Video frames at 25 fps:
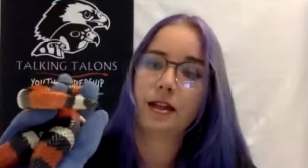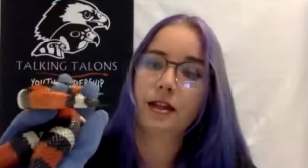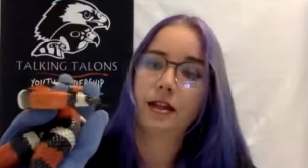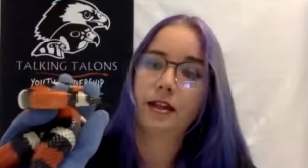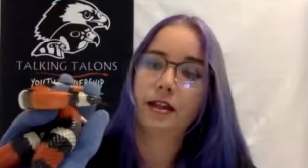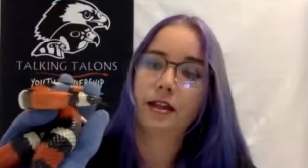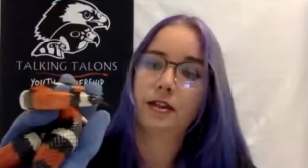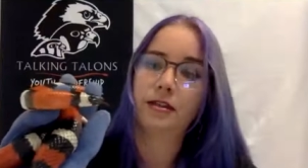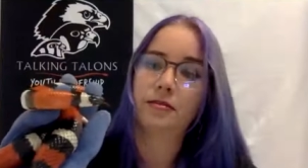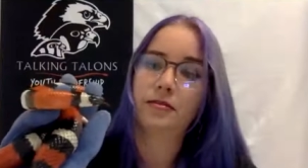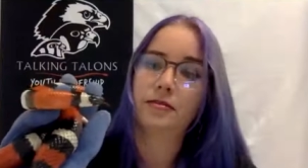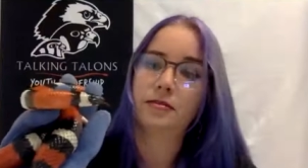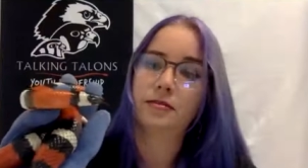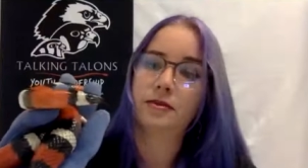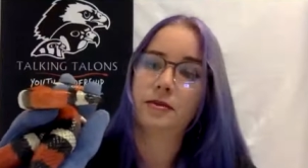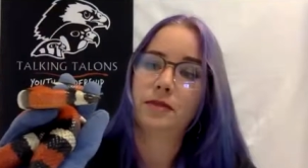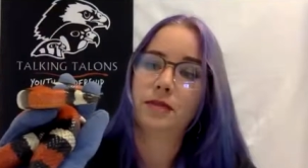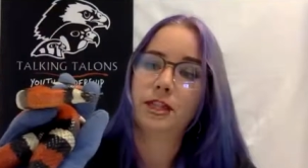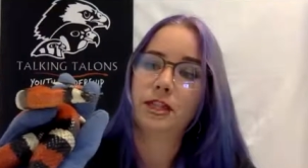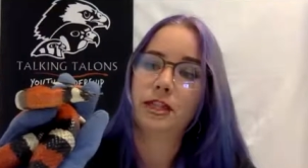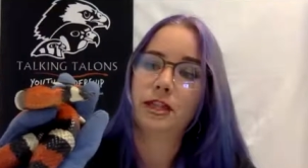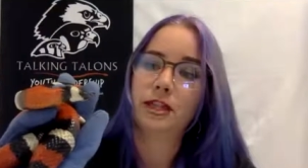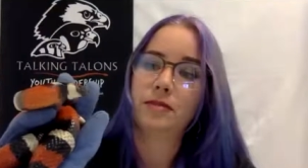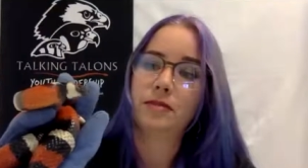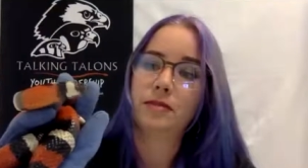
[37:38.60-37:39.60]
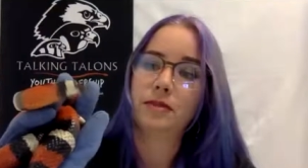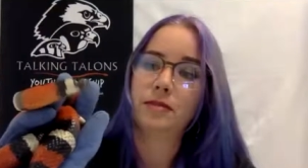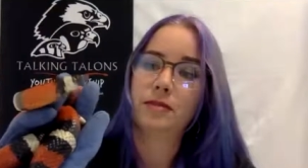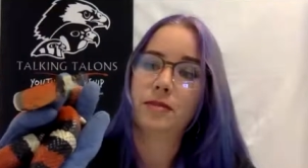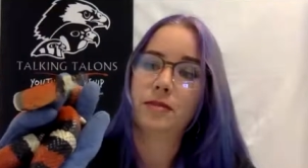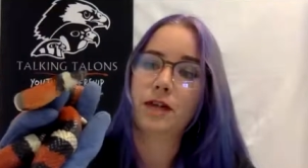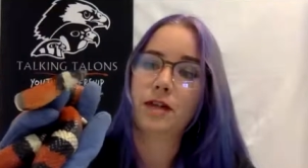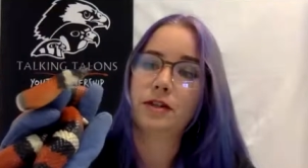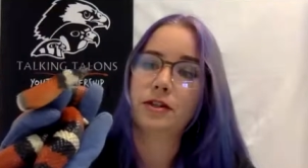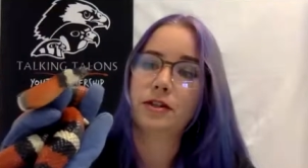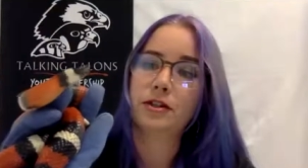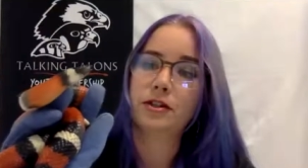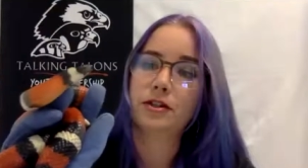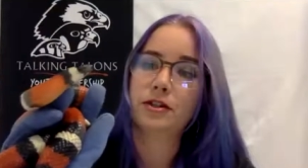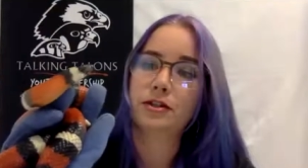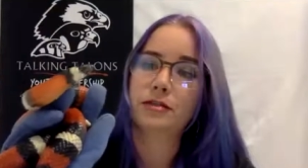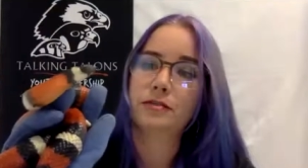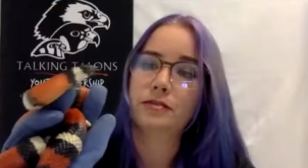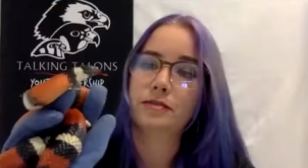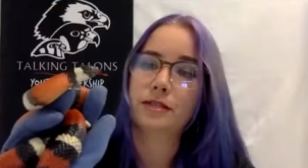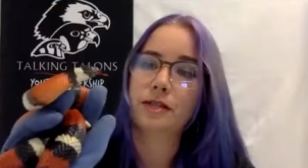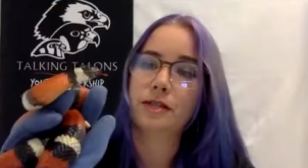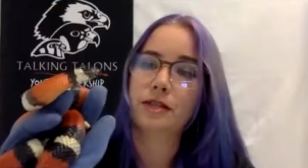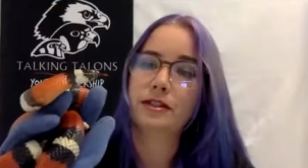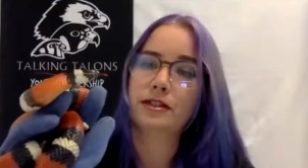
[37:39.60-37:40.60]
um, when it comes to predators,
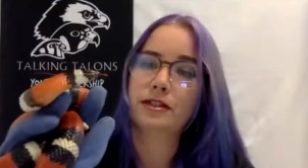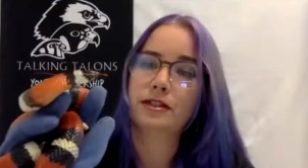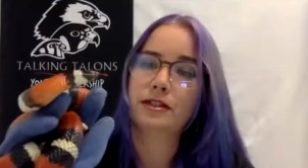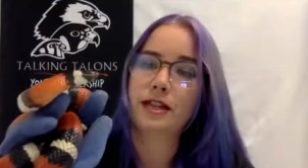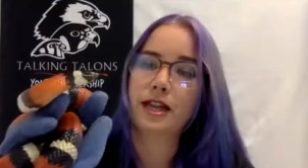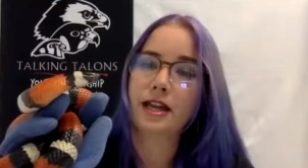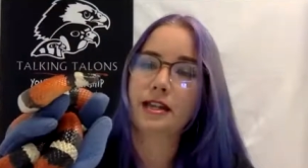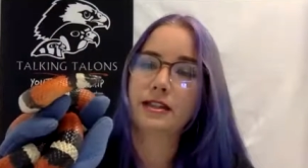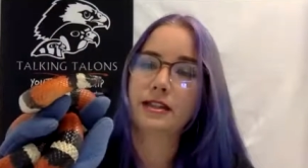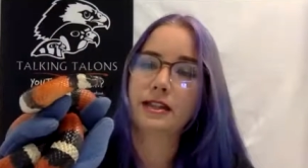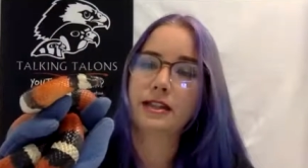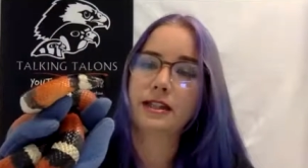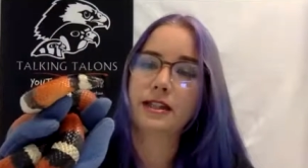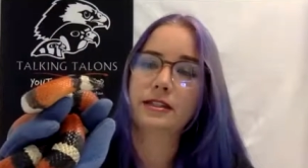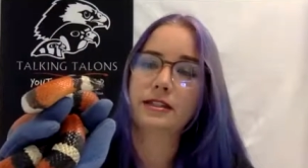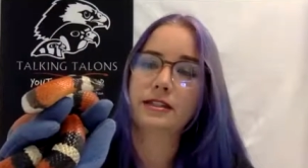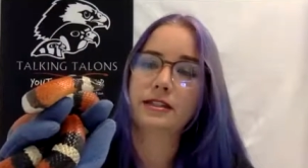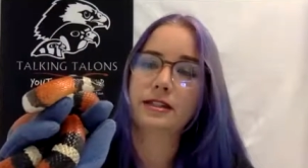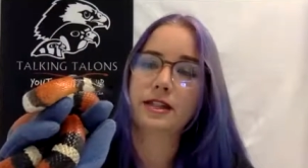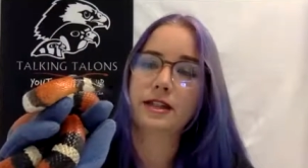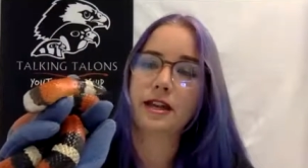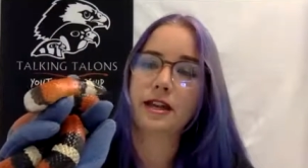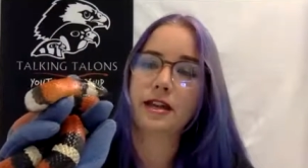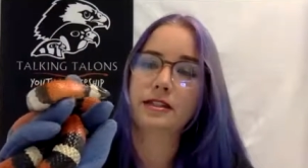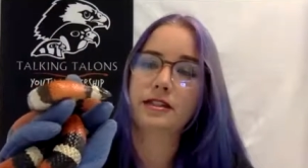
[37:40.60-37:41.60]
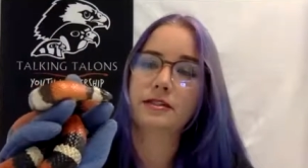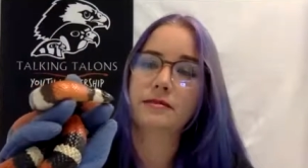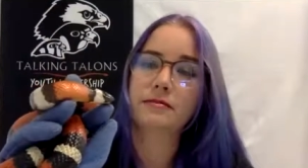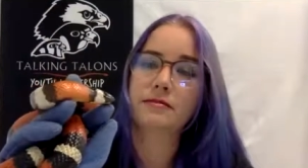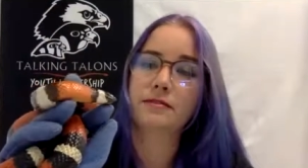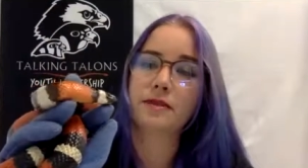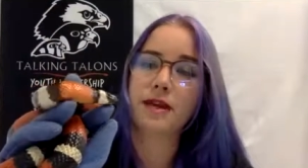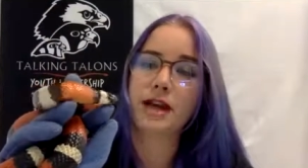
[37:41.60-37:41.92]
but sadly it does